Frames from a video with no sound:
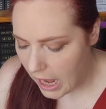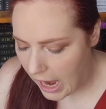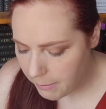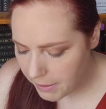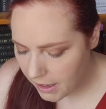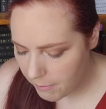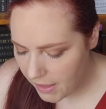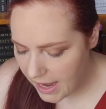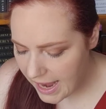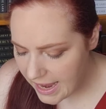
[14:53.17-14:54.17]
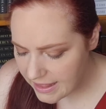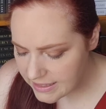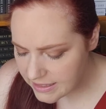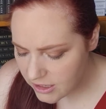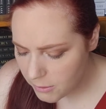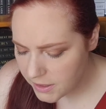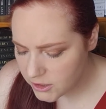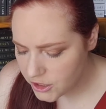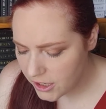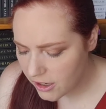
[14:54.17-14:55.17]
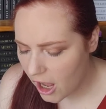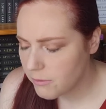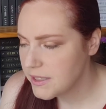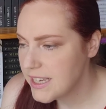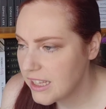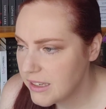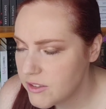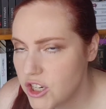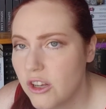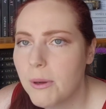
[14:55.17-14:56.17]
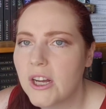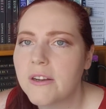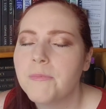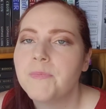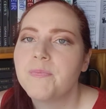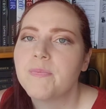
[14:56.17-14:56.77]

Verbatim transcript: hyping up that, hey, this is going to be a Shere Khan retelling of the Jungle Book.